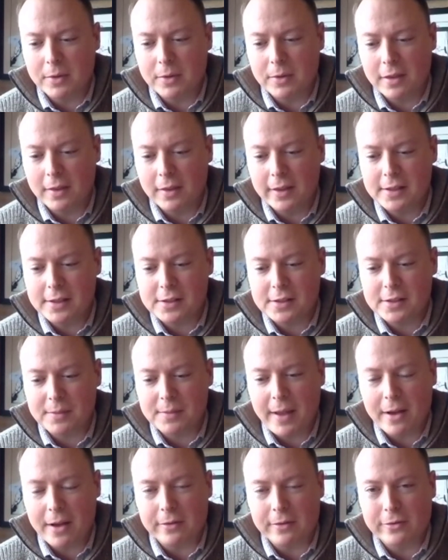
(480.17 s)
the least
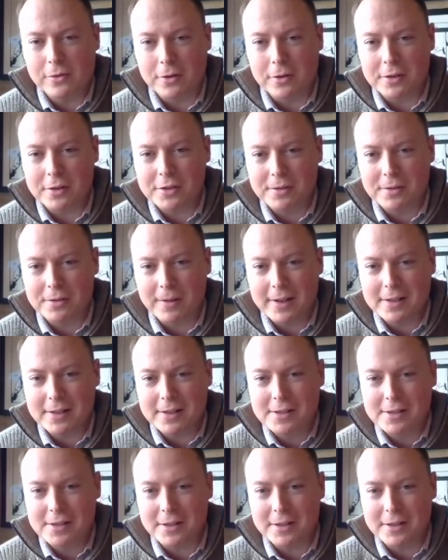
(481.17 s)
amount of force, right? It's
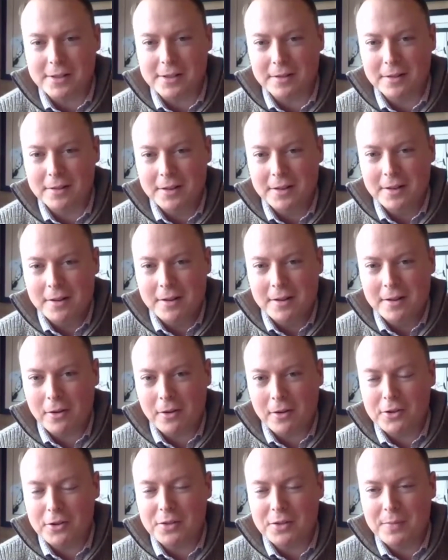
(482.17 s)
the
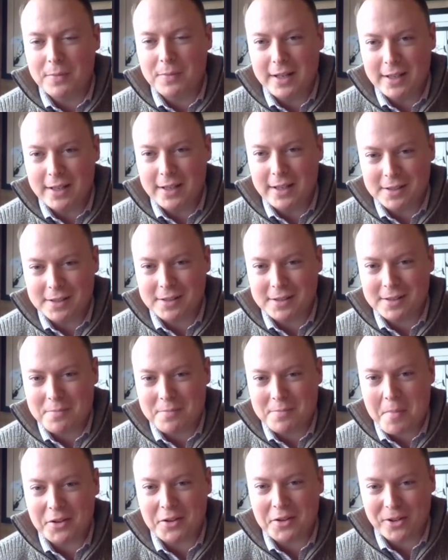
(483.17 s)
Archimedes
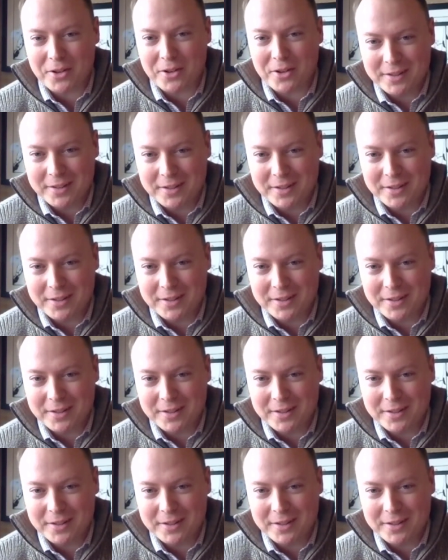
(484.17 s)
mantra.